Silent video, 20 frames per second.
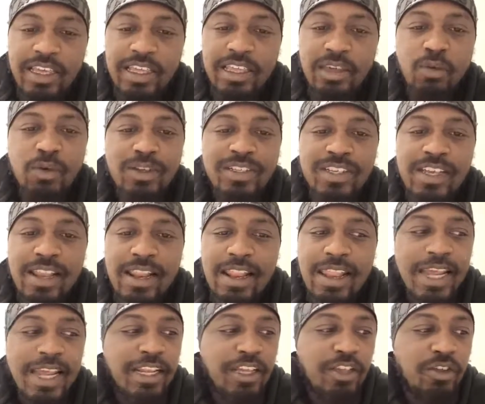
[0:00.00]
He wasn't
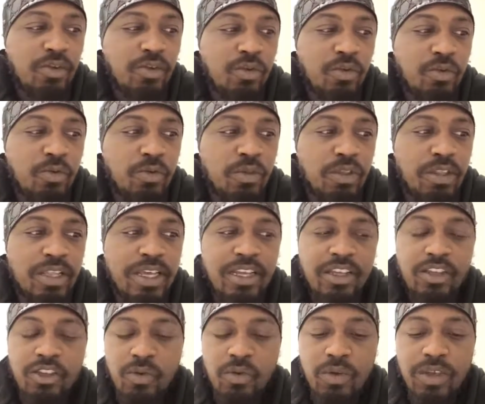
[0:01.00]
letting you
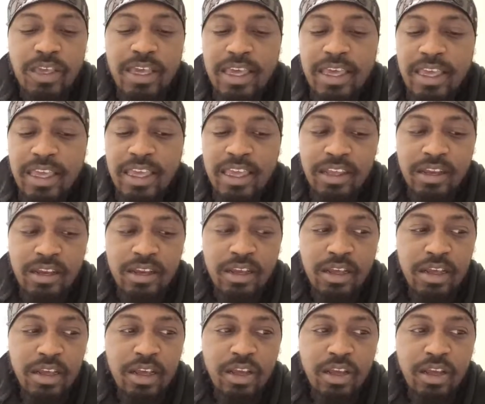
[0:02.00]
get in